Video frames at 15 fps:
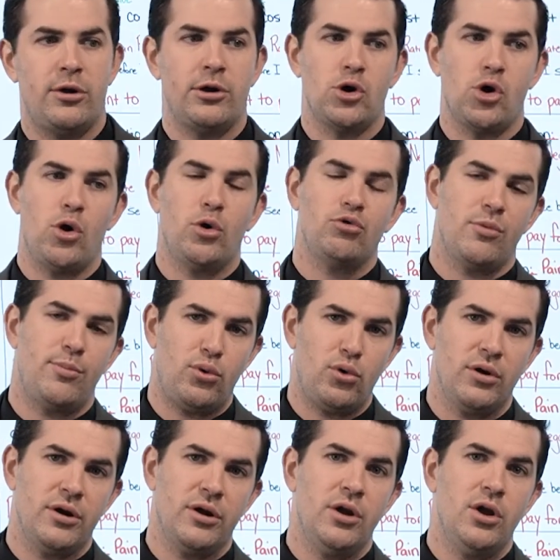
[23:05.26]
on our own
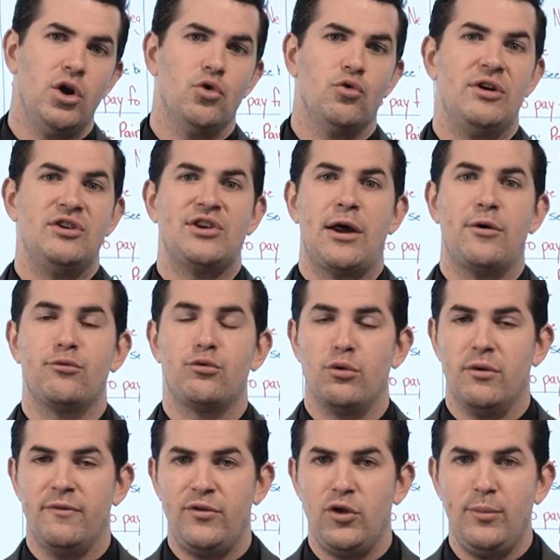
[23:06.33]
report, reach out
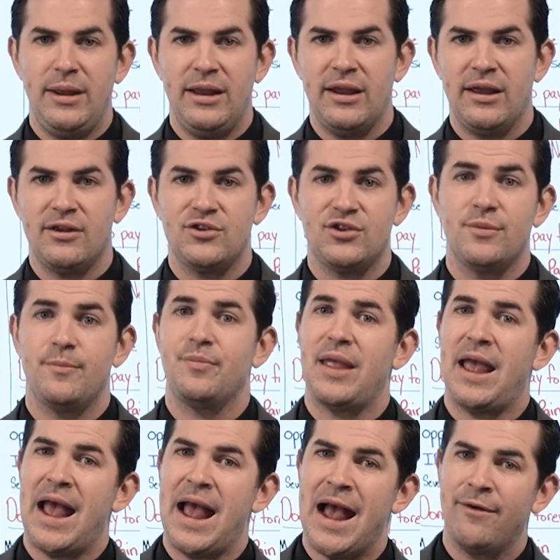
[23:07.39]
for review meetings,
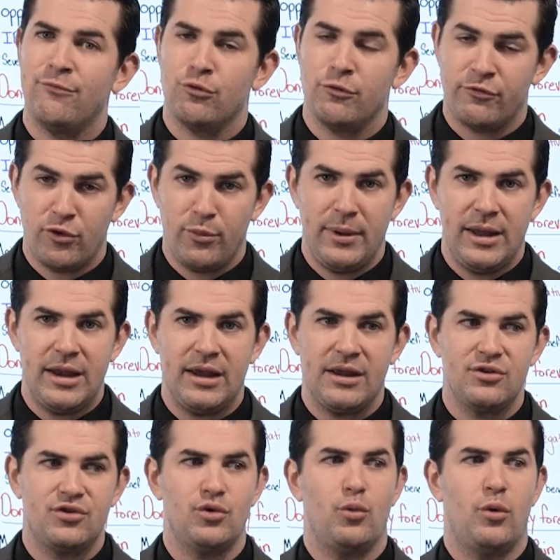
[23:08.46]
have review meetings.